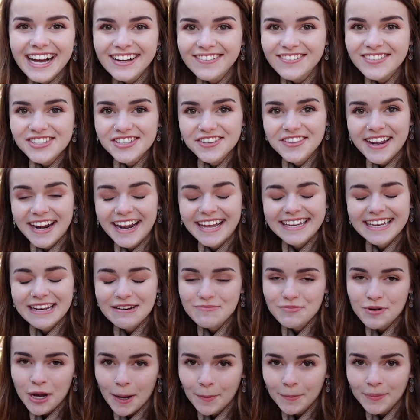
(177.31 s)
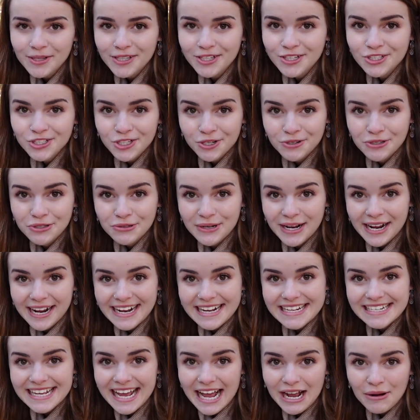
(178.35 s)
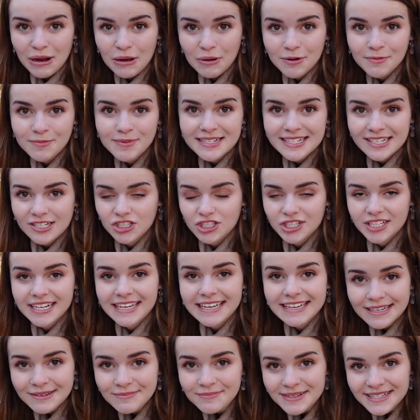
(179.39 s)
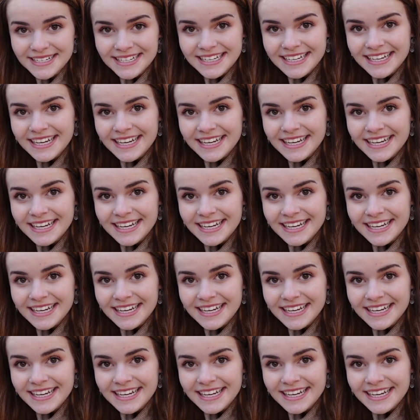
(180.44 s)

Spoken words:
So that I can properly show you guys how I would position him.